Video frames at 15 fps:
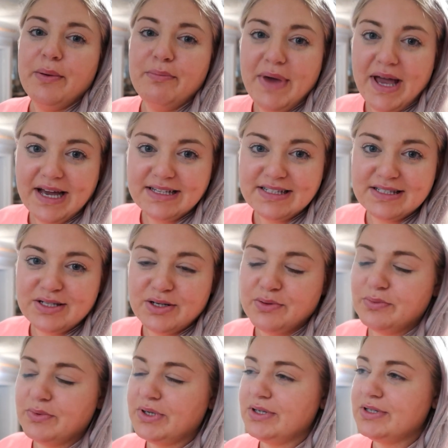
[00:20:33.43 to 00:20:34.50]
mess
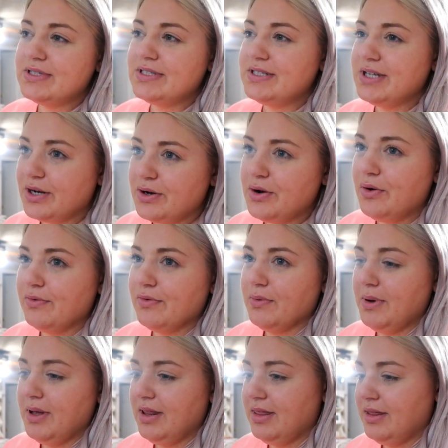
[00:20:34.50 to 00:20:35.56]
when it's done and over
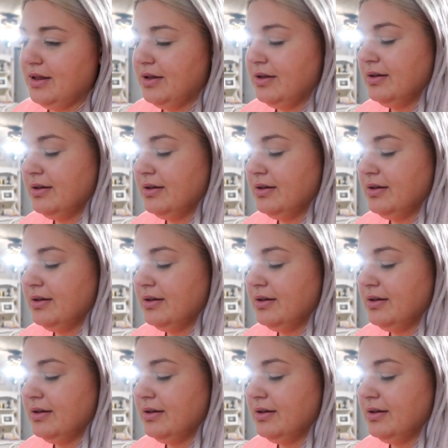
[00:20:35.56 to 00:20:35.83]
with.